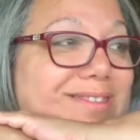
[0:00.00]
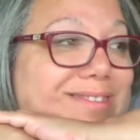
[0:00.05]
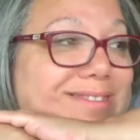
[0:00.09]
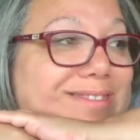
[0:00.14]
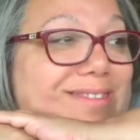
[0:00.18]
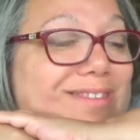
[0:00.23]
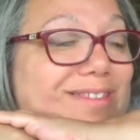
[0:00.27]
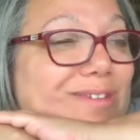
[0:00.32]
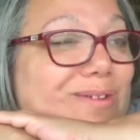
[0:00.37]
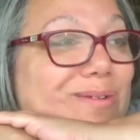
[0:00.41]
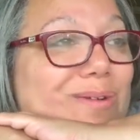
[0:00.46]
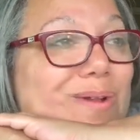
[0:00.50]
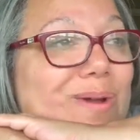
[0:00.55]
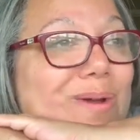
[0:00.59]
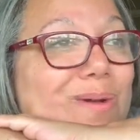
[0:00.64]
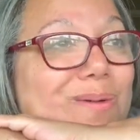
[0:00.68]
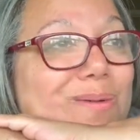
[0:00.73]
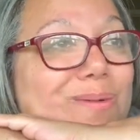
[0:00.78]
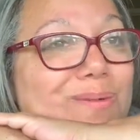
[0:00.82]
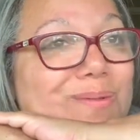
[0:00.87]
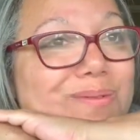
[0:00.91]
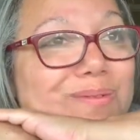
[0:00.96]
you
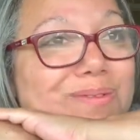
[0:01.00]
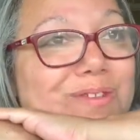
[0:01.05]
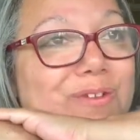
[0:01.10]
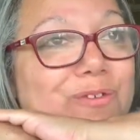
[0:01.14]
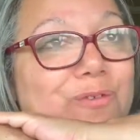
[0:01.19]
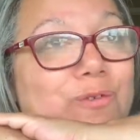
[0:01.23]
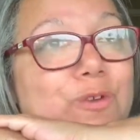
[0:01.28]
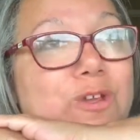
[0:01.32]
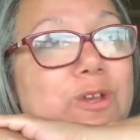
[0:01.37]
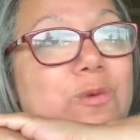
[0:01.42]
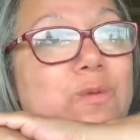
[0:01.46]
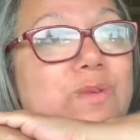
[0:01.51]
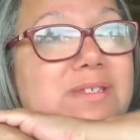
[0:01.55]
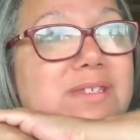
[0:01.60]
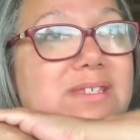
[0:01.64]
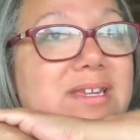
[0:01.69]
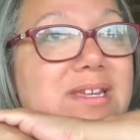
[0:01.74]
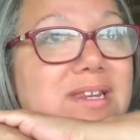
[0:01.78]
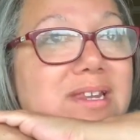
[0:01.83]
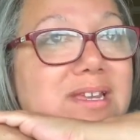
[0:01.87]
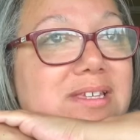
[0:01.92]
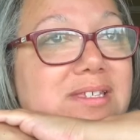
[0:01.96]
know, the
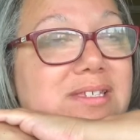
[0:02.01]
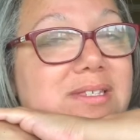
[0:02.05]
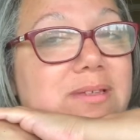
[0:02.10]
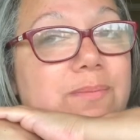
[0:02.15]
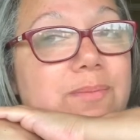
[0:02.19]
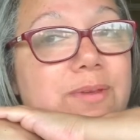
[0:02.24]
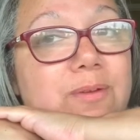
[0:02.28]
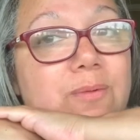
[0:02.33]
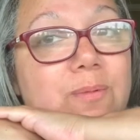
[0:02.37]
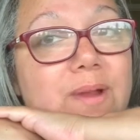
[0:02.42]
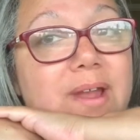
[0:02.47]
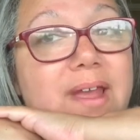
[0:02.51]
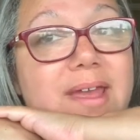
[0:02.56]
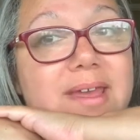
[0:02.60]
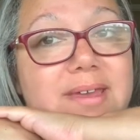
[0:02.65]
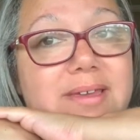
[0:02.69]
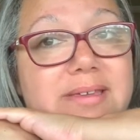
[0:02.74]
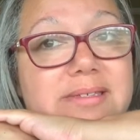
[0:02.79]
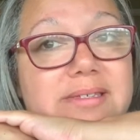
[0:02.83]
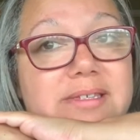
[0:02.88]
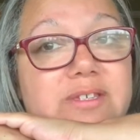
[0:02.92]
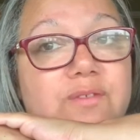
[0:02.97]
frequency needs to be
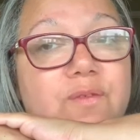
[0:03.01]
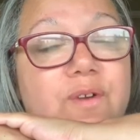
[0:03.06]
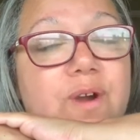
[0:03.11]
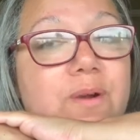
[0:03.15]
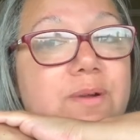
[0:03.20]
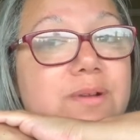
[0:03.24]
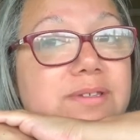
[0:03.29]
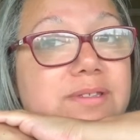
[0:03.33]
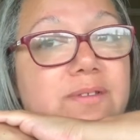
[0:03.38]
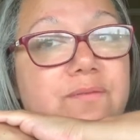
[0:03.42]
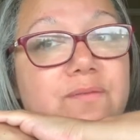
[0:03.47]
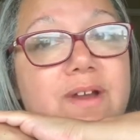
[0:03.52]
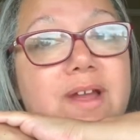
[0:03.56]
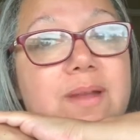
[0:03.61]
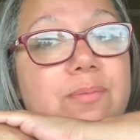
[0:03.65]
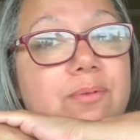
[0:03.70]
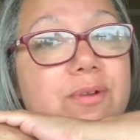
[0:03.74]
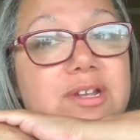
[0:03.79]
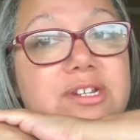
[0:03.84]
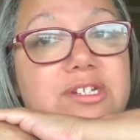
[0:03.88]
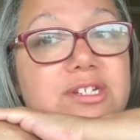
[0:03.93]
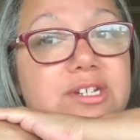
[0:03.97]
raised as far as the
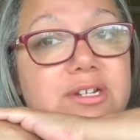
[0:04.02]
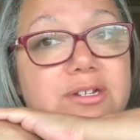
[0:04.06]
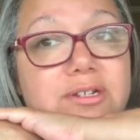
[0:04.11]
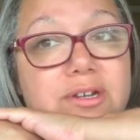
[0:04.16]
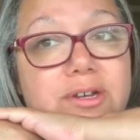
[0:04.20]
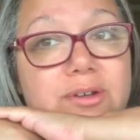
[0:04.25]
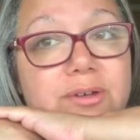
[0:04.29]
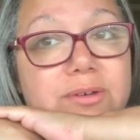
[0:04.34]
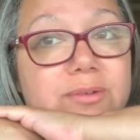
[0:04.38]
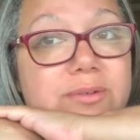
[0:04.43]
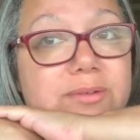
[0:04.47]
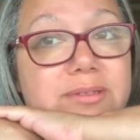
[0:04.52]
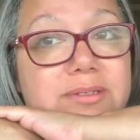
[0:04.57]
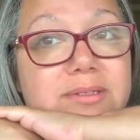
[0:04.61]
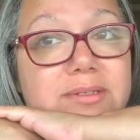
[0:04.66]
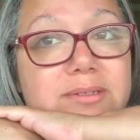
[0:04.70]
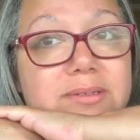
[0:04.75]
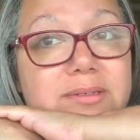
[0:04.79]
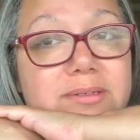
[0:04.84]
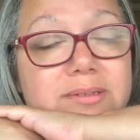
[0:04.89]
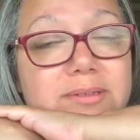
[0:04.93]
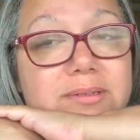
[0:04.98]
vibration goes,
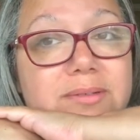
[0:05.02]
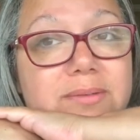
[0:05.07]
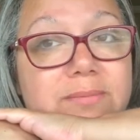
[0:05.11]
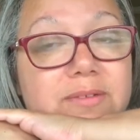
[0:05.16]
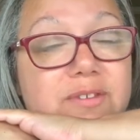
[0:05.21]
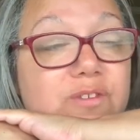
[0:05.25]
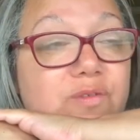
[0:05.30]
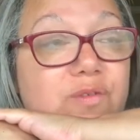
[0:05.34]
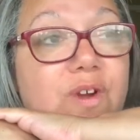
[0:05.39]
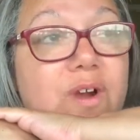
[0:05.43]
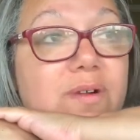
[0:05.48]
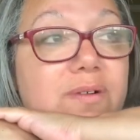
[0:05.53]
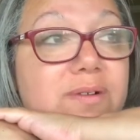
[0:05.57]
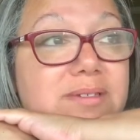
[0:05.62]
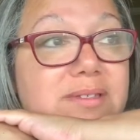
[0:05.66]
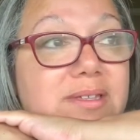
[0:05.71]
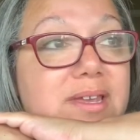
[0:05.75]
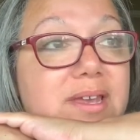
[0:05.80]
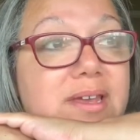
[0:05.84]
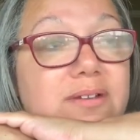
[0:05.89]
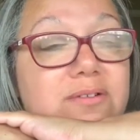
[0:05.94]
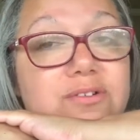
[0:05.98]
as far as
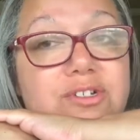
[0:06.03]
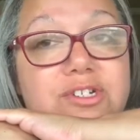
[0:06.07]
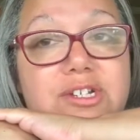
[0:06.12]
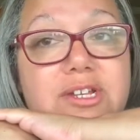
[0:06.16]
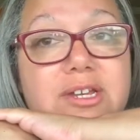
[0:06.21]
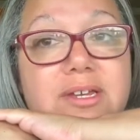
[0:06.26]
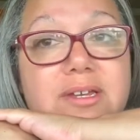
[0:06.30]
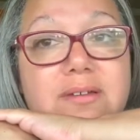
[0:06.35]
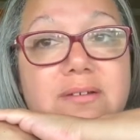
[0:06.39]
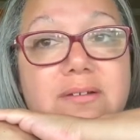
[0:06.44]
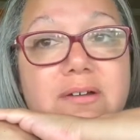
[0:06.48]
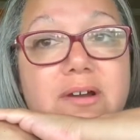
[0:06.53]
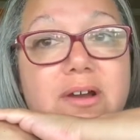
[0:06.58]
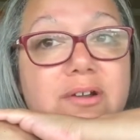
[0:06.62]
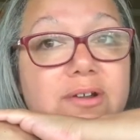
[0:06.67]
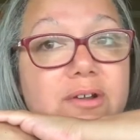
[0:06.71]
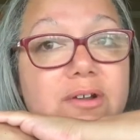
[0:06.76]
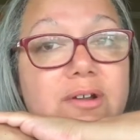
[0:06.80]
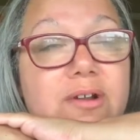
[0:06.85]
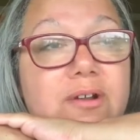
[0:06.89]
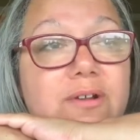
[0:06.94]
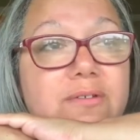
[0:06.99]
the energy on
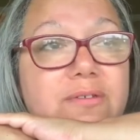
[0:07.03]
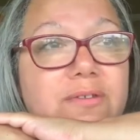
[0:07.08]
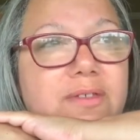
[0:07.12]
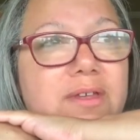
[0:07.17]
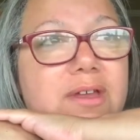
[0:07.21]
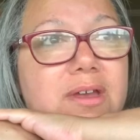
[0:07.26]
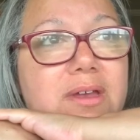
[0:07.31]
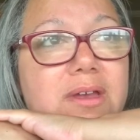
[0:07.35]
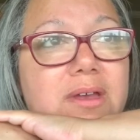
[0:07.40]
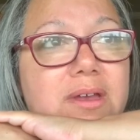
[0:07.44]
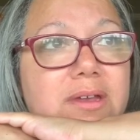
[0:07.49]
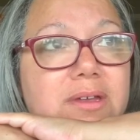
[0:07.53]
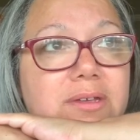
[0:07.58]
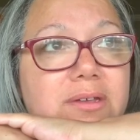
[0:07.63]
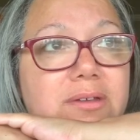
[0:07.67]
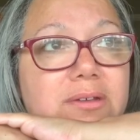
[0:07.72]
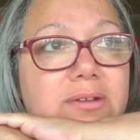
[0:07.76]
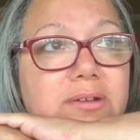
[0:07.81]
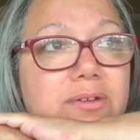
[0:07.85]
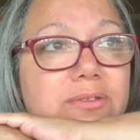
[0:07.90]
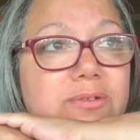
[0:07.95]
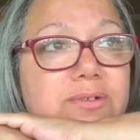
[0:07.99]
Earth.
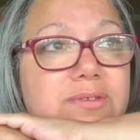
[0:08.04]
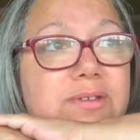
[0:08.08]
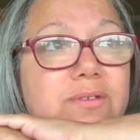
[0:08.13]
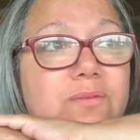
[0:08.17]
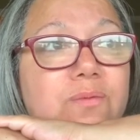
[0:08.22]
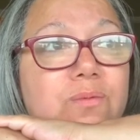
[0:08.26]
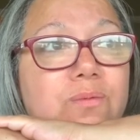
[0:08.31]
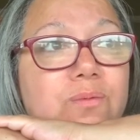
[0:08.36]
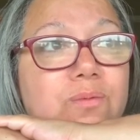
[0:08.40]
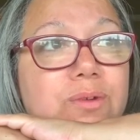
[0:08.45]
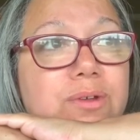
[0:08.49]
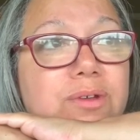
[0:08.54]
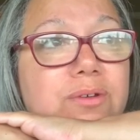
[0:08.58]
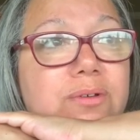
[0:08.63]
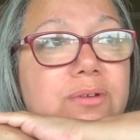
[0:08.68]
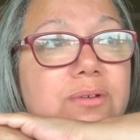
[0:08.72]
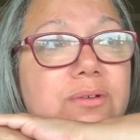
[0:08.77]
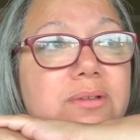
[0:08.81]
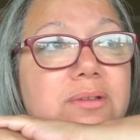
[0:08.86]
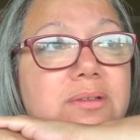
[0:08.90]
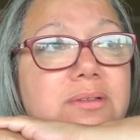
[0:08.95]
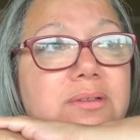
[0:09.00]
You know, there's a
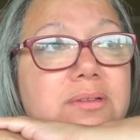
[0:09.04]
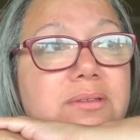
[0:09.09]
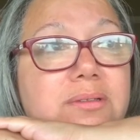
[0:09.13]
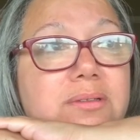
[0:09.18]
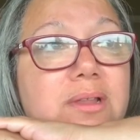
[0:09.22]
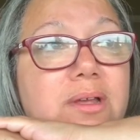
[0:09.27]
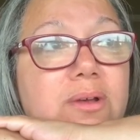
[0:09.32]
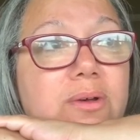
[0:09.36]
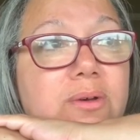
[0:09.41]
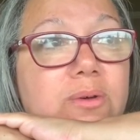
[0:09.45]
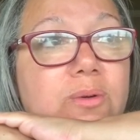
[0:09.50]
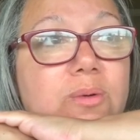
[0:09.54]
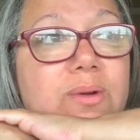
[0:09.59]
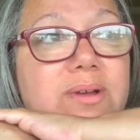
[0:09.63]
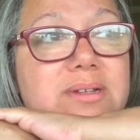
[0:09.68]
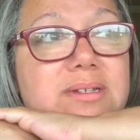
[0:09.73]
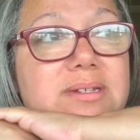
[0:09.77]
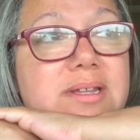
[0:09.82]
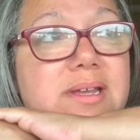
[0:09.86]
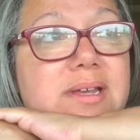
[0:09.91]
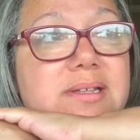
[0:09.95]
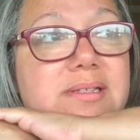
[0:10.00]
real low,
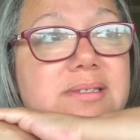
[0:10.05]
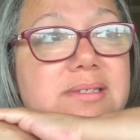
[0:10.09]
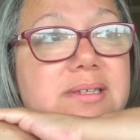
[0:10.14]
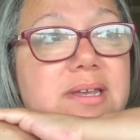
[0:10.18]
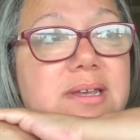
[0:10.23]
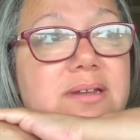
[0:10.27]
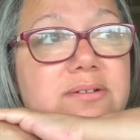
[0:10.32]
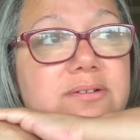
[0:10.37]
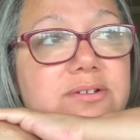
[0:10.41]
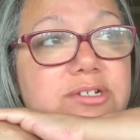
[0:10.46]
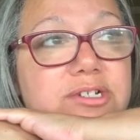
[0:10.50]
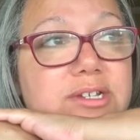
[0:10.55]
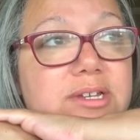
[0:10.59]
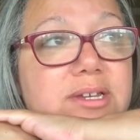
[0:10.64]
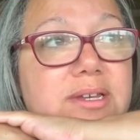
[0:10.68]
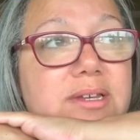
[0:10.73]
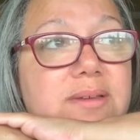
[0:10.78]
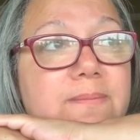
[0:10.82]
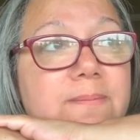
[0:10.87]
dense energy.